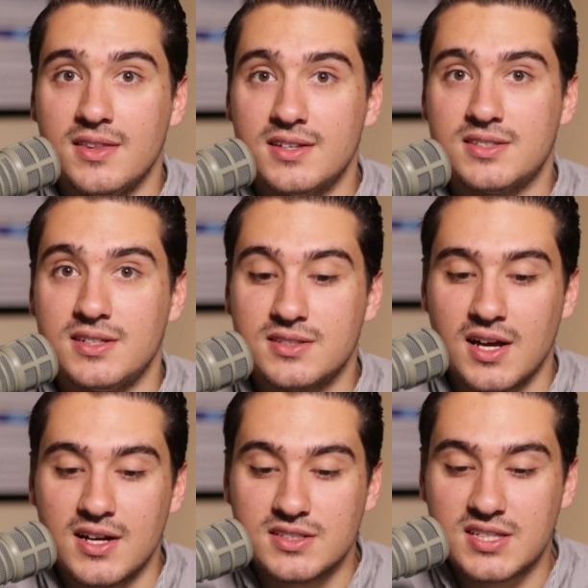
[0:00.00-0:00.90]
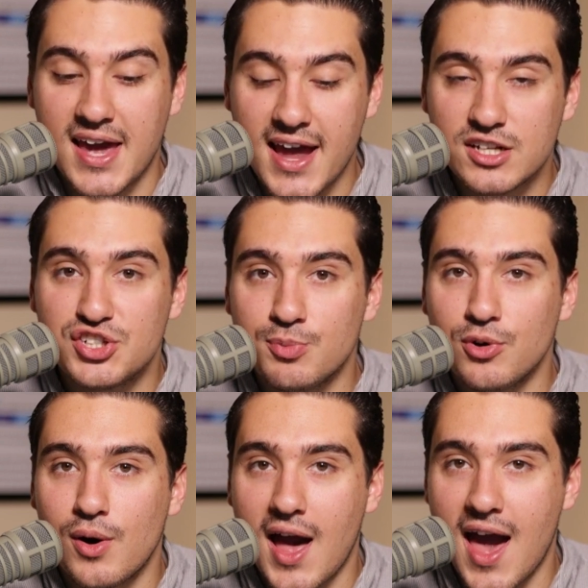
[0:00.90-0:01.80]
This is
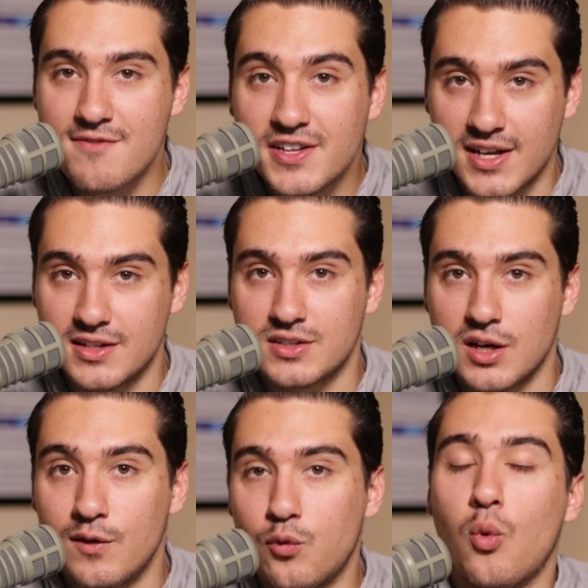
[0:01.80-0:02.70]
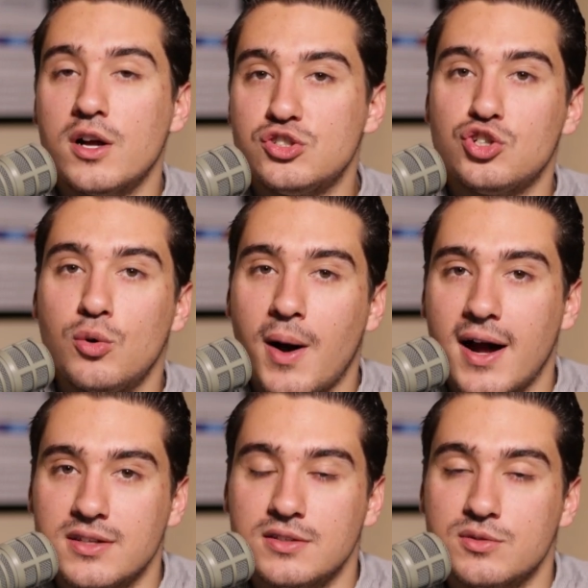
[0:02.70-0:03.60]
tangible evidence of what Joe
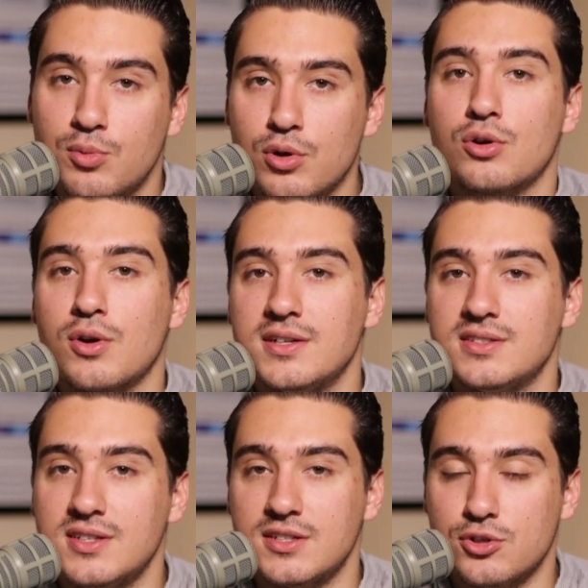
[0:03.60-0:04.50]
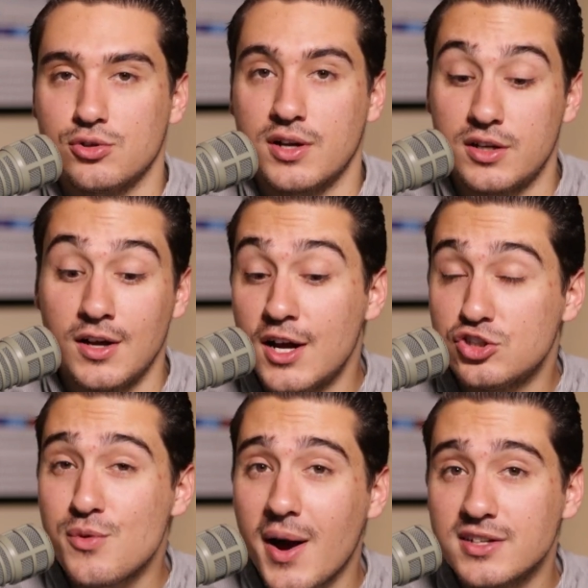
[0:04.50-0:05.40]
Biden's border crisis has created.
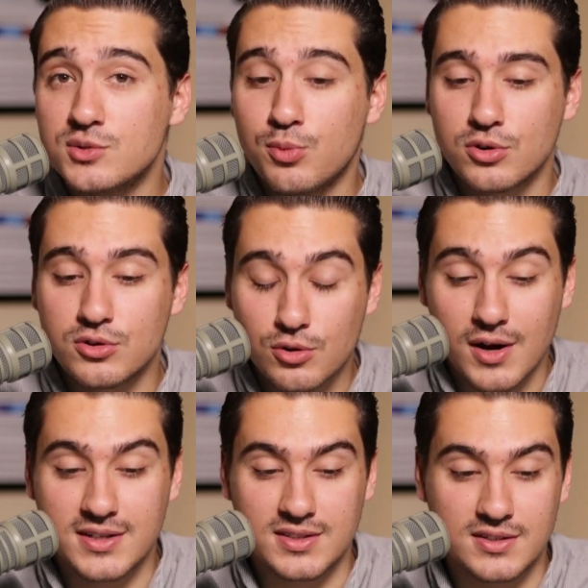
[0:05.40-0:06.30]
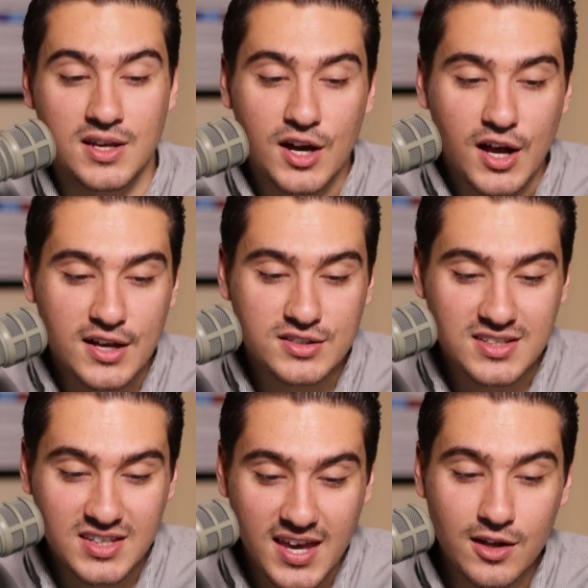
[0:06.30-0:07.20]
Joe Biden's border crisis has
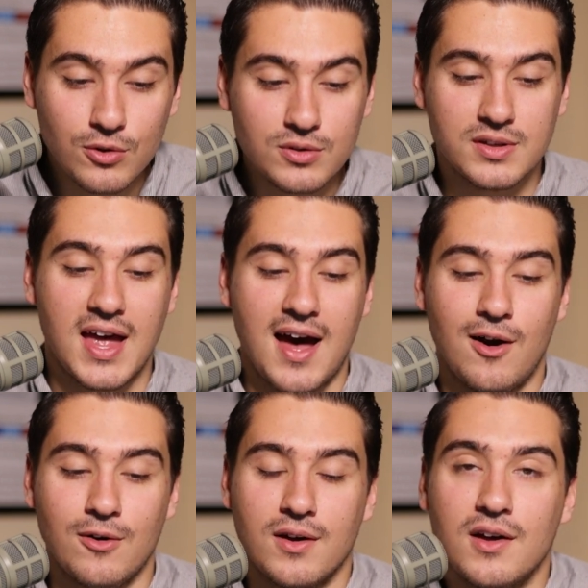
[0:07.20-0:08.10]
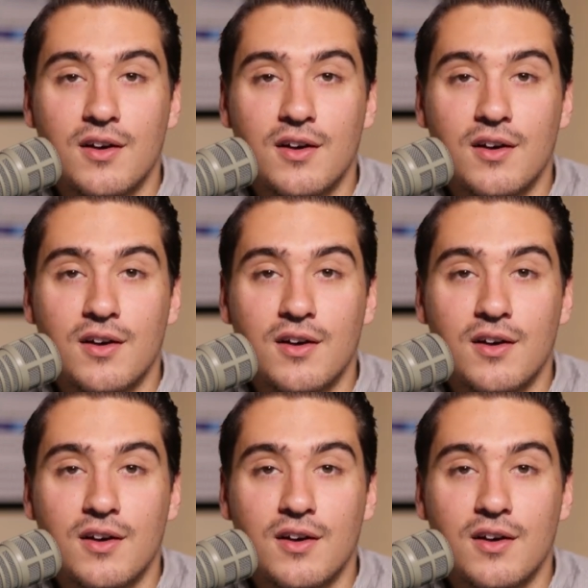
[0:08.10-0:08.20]
killed now